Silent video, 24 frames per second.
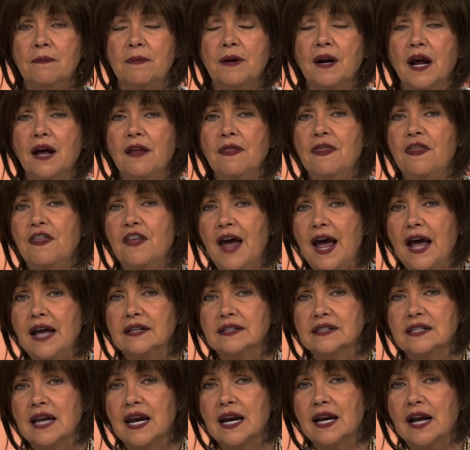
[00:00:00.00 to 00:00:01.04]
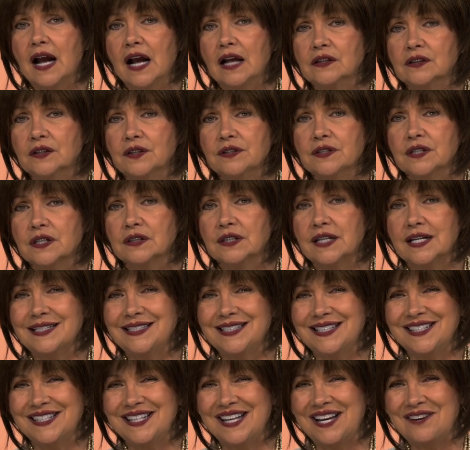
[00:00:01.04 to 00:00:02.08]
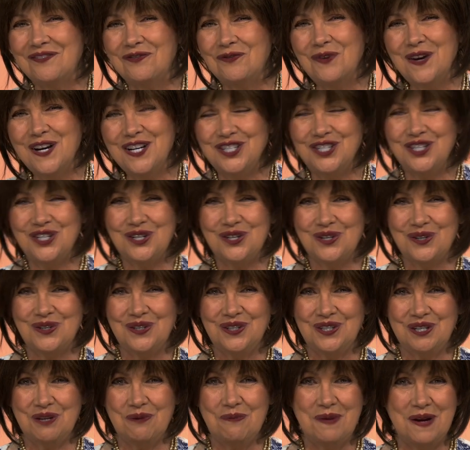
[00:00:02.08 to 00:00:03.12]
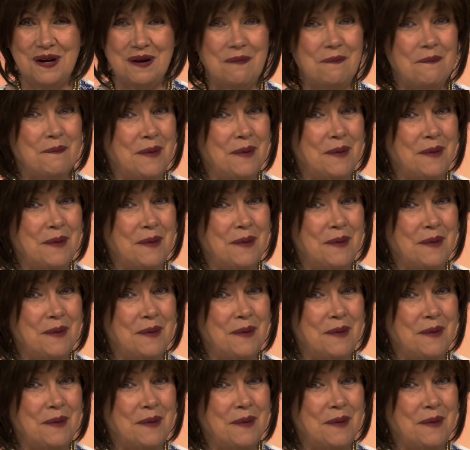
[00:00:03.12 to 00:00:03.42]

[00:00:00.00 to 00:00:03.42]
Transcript: But on that day, I learned a lesson that if we choose to be